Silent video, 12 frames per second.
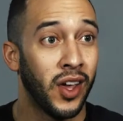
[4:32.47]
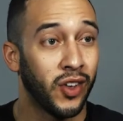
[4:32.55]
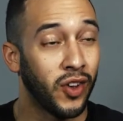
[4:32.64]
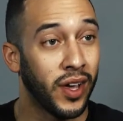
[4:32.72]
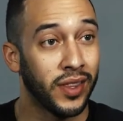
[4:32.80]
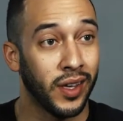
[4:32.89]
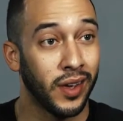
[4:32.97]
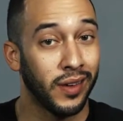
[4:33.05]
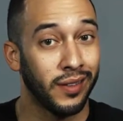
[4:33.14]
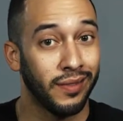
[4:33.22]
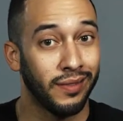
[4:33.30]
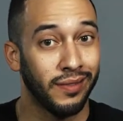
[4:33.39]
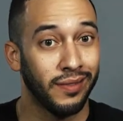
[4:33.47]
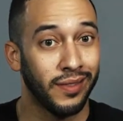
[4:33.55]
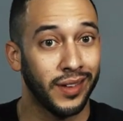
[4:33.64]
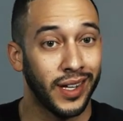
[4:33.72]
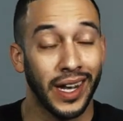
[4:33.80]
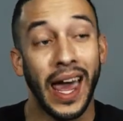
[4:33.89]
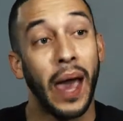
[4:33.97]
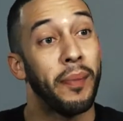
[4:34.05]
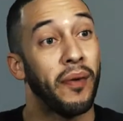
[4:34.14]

You have to collab